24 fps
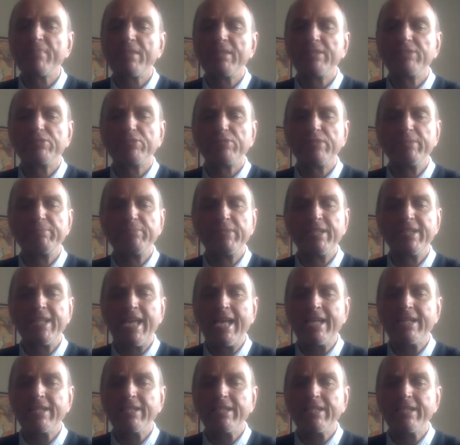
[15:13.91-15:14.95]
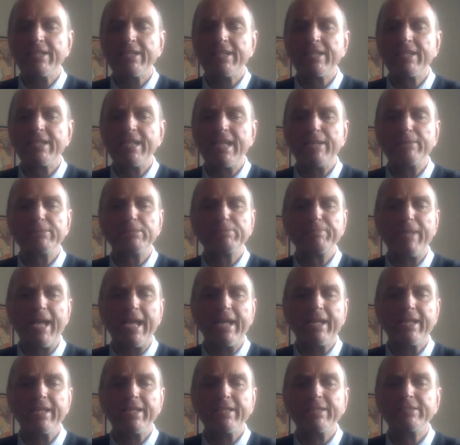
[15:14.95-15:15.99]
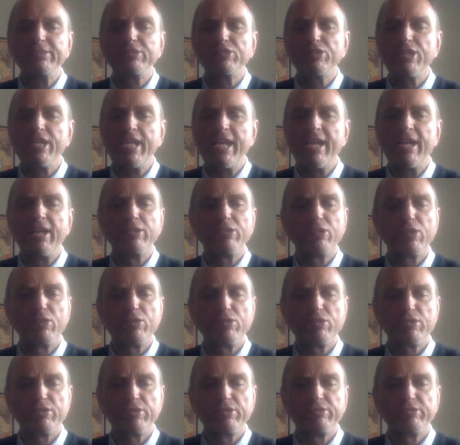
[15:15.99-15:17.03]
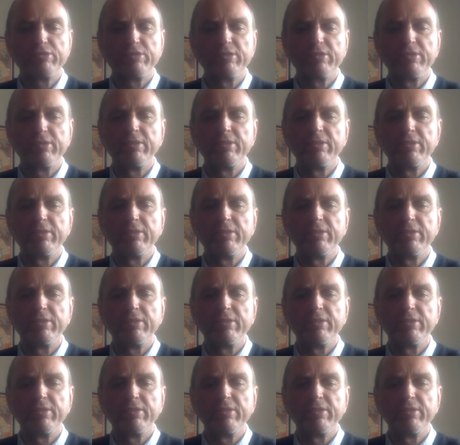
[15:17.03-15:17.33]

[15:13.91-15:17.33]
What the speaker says: screamed in agony, and collapsed back in his chair unconscious.